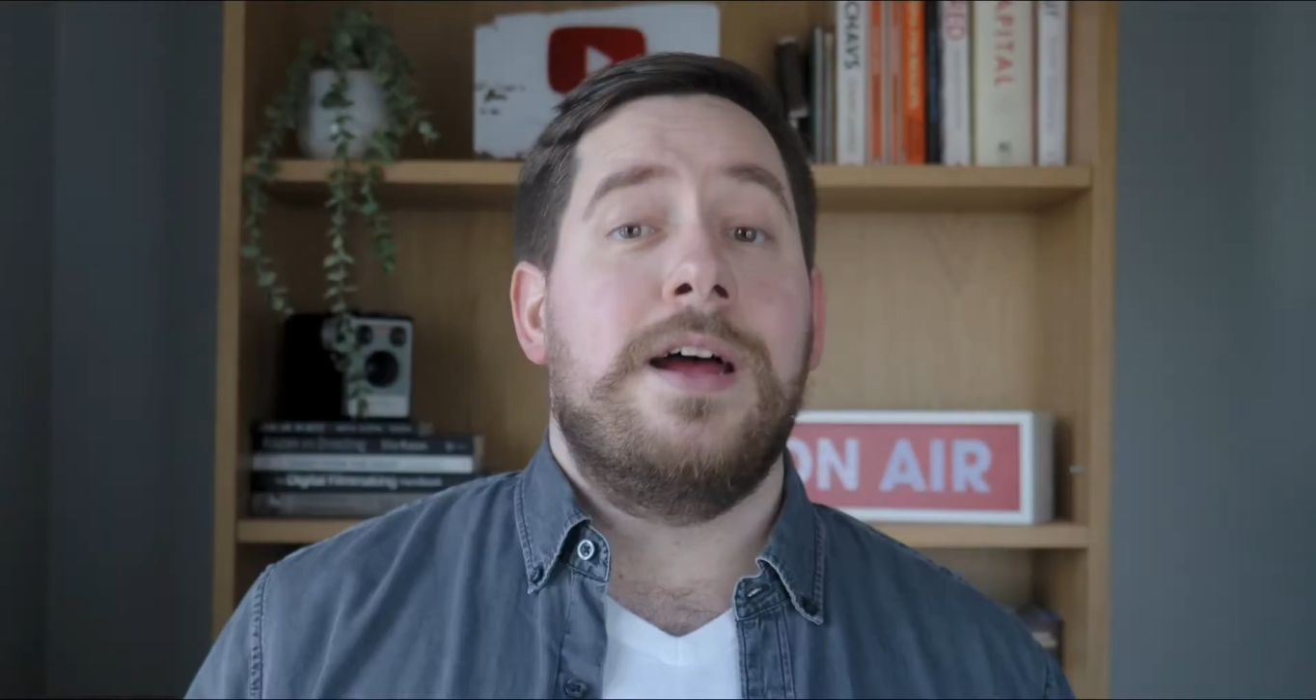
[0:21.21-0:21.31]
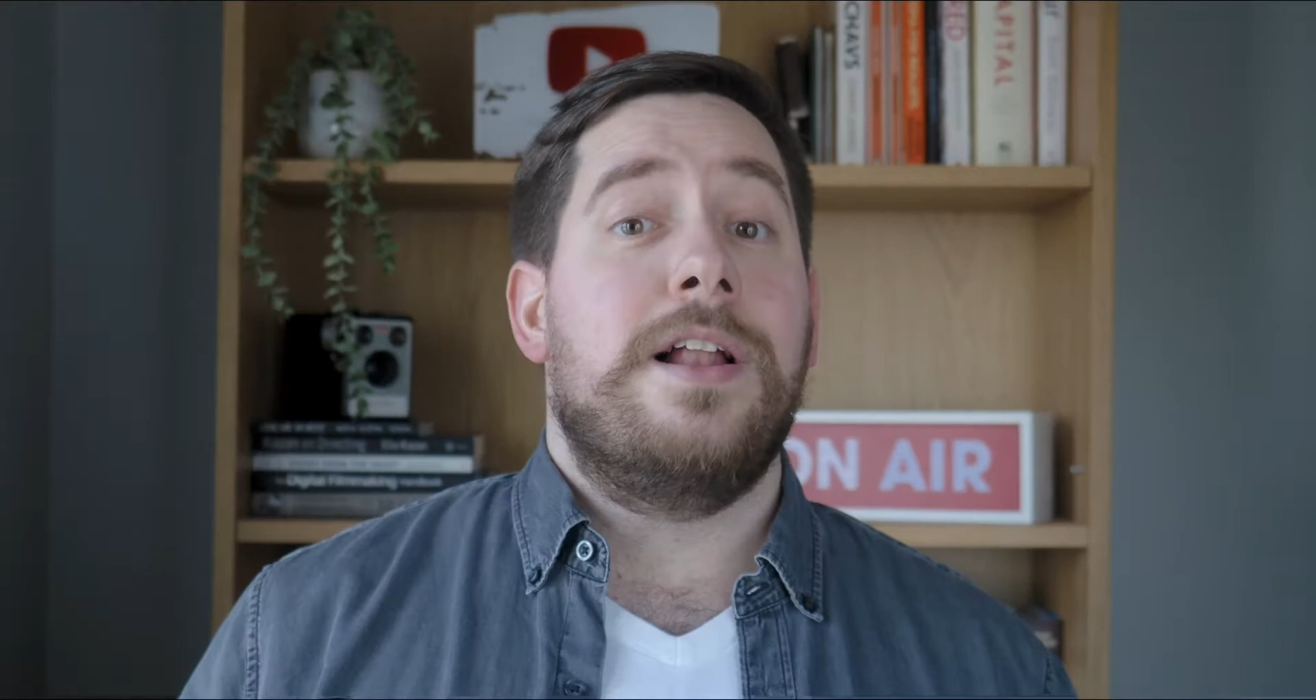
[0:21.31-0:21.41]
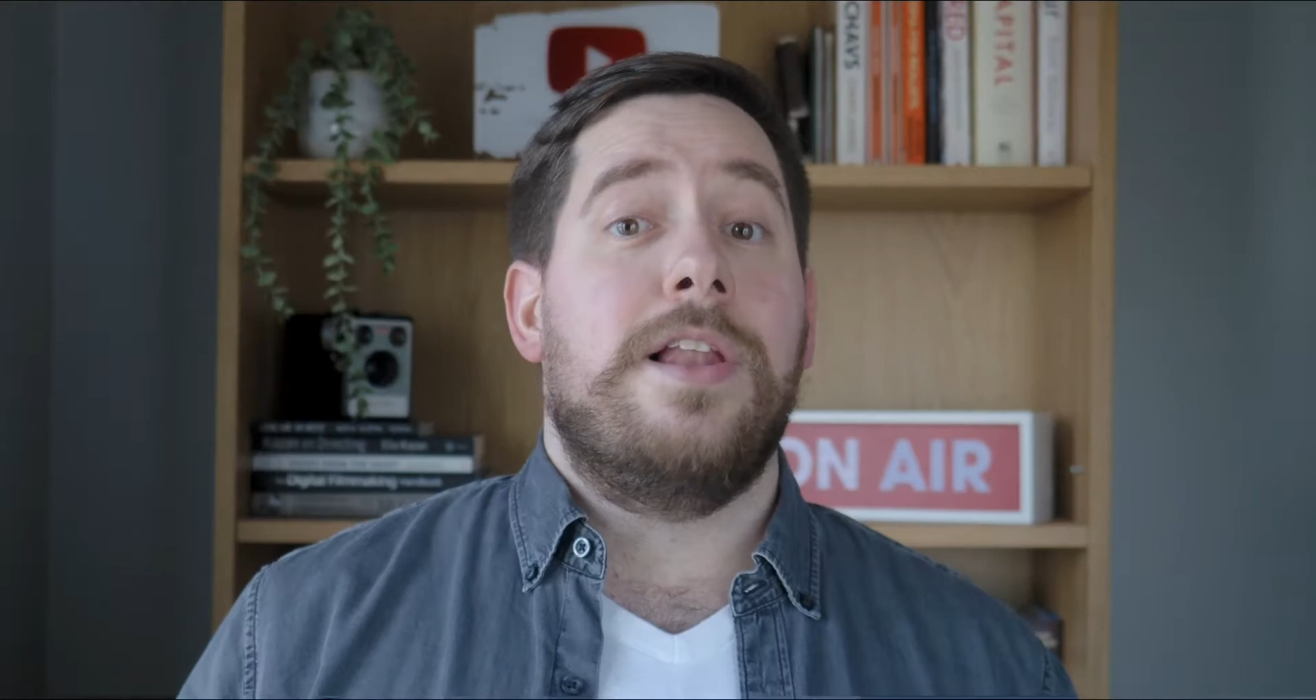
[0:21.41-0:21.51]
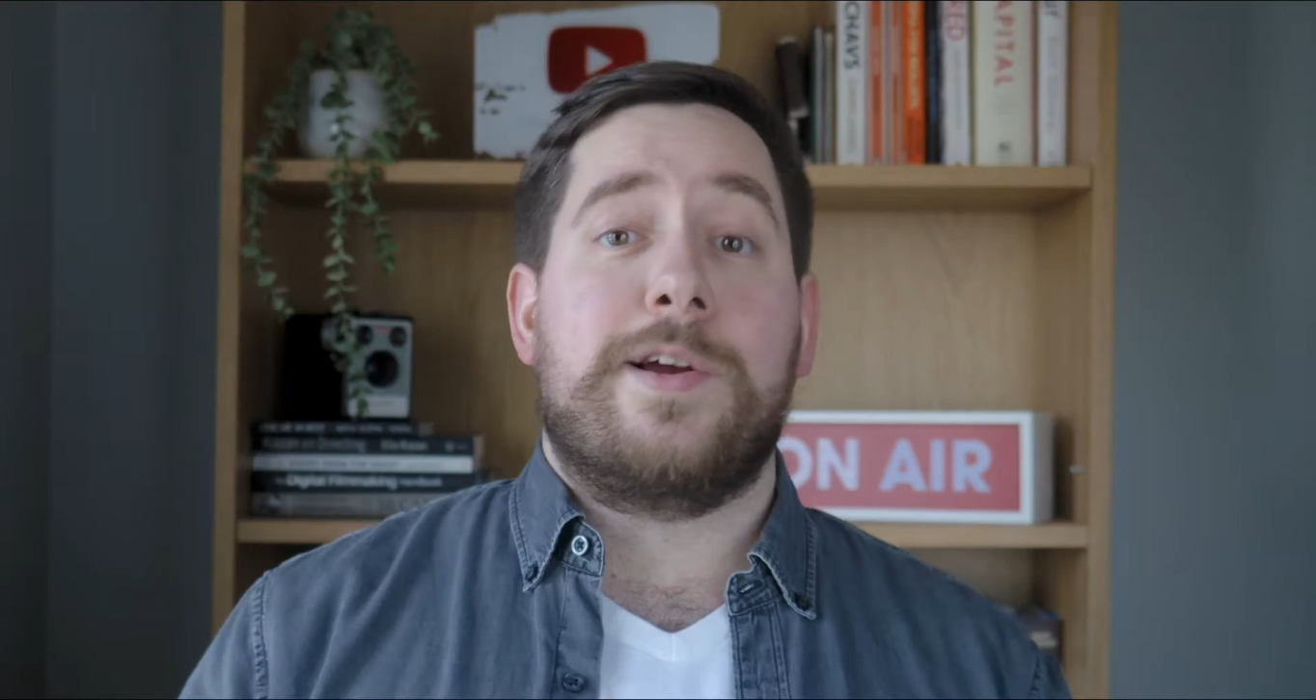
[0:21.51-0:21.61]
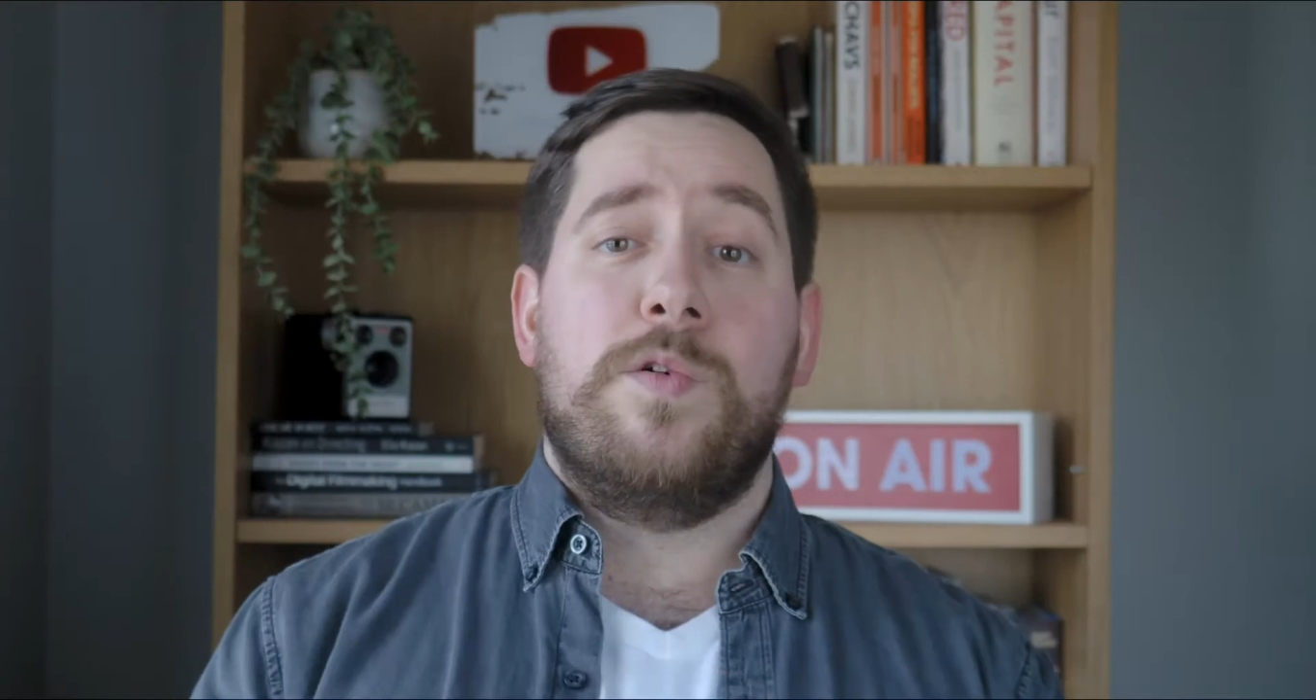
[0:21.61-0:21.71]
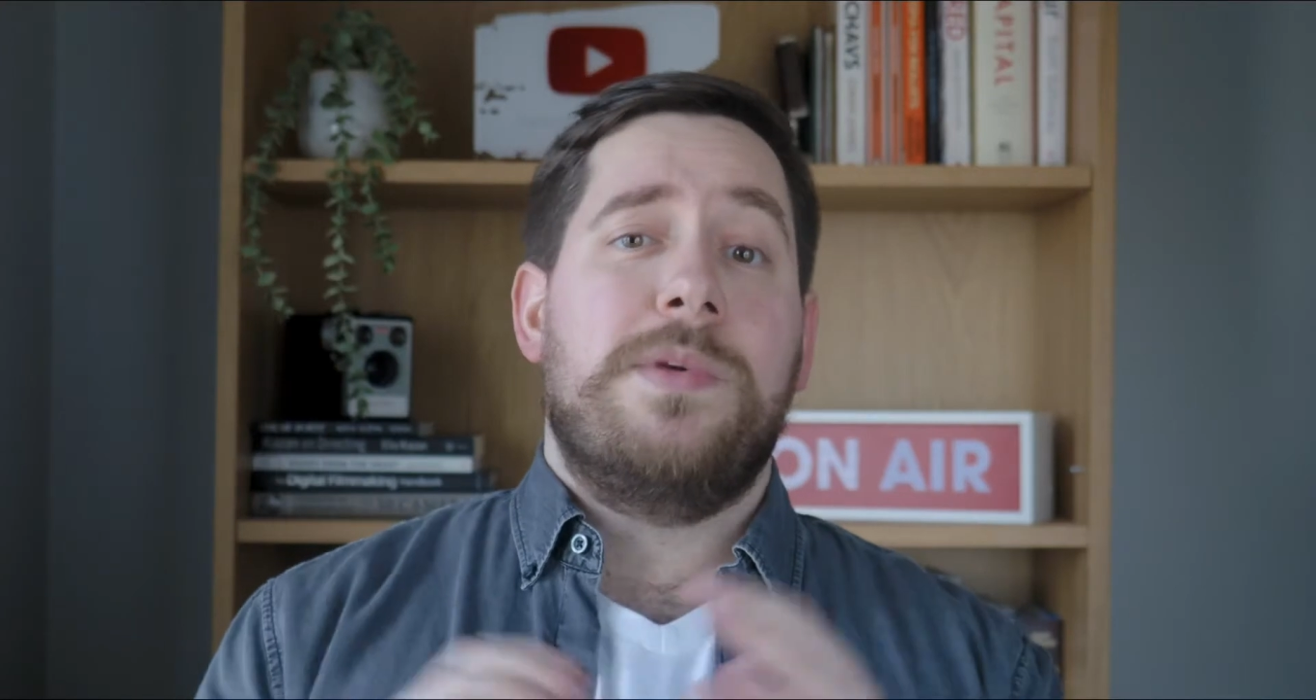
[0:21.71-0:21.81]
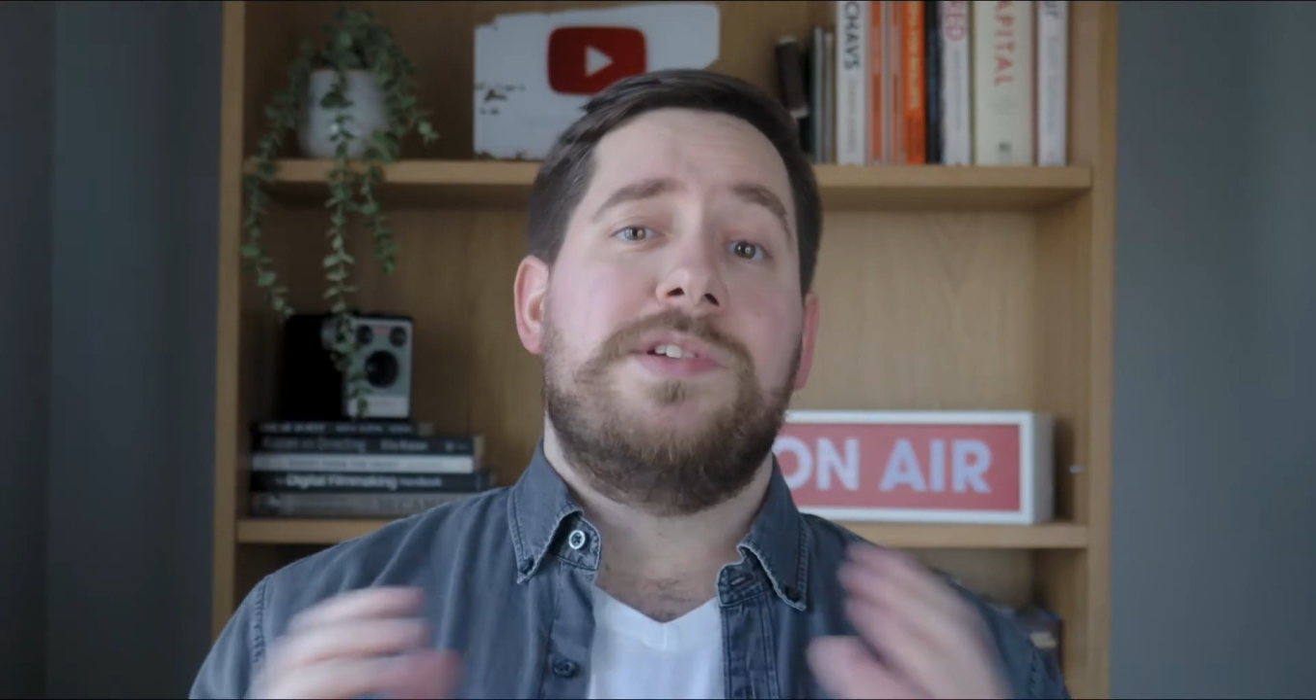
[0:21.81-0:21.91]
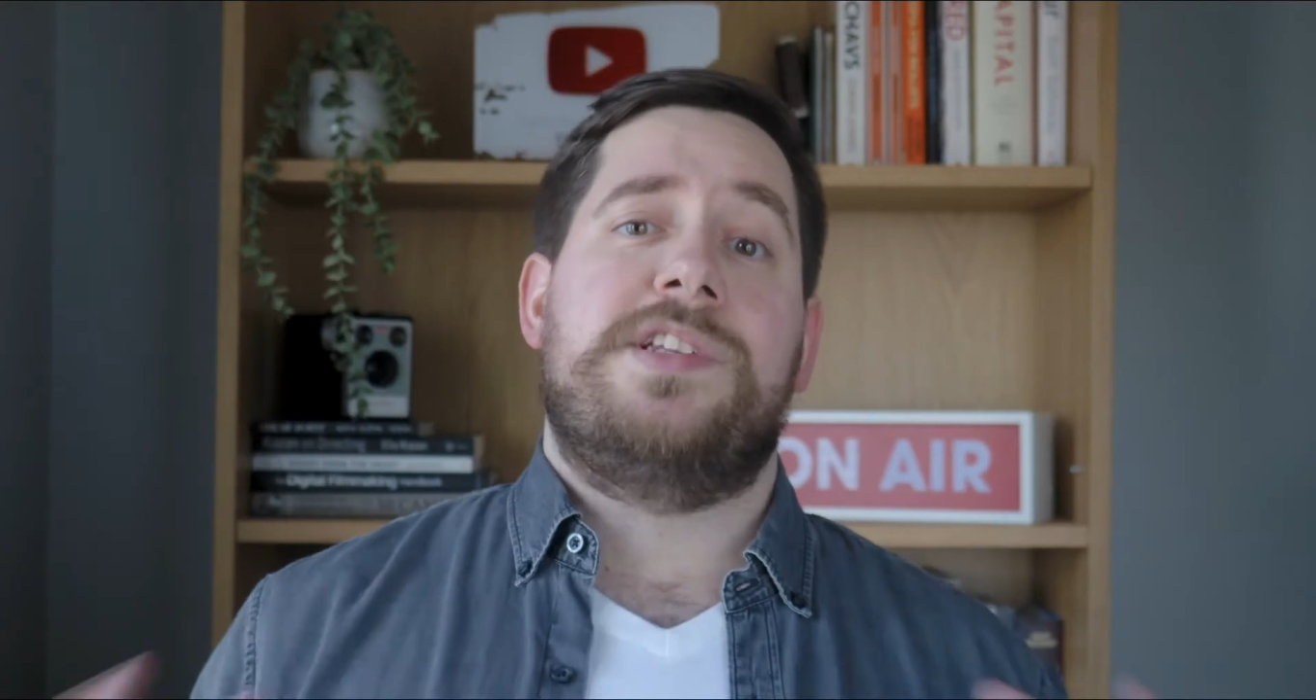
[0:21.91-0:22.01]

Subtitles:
Like almost